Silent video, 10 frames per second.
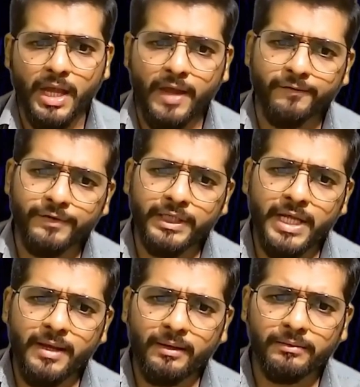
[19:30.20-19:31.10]
Every
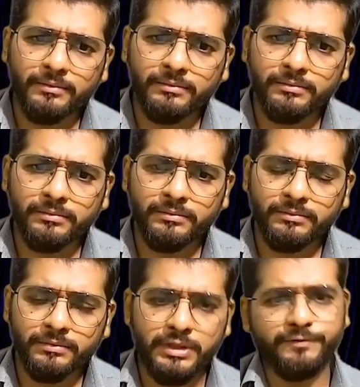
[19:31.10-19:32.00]
day
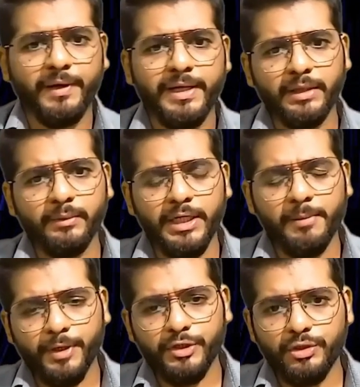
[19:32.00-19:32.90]
he's fighting with
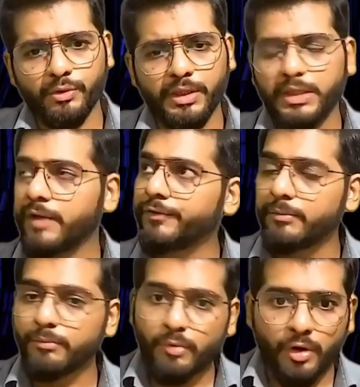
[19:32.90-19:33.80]
depression over there
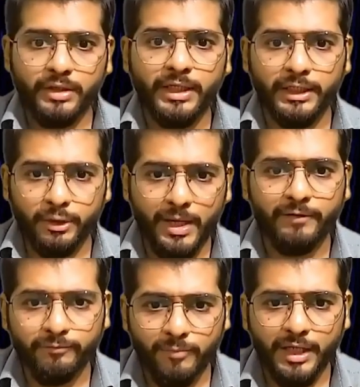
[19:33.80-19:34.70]
for more than
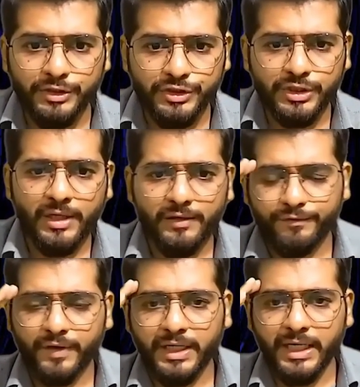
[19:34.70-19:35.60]
12 months,
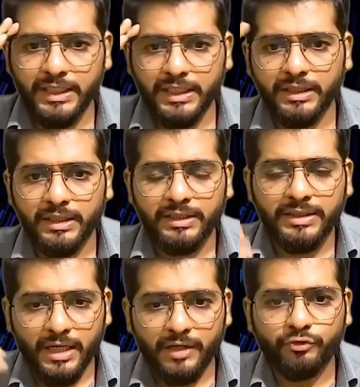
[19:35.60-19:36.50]
forgetting
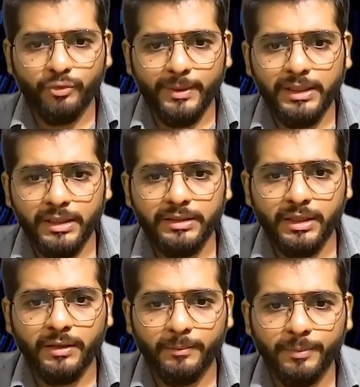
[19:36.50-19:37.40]
there are so many
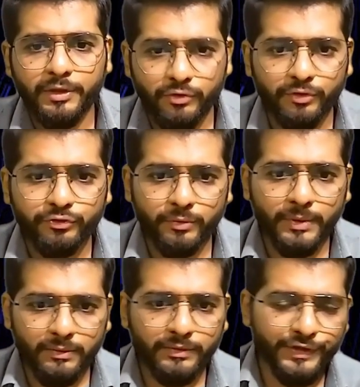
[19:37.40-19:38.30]
other companies also
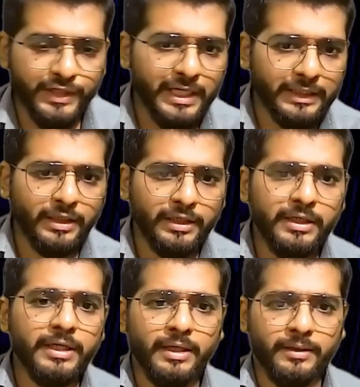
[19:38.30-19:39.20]
where he was a director
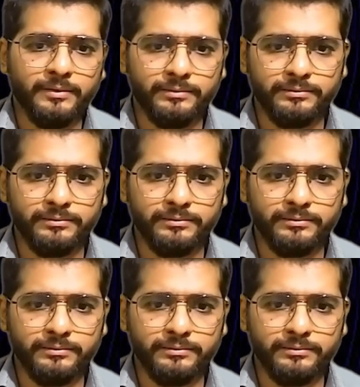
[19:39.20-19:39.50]
in India.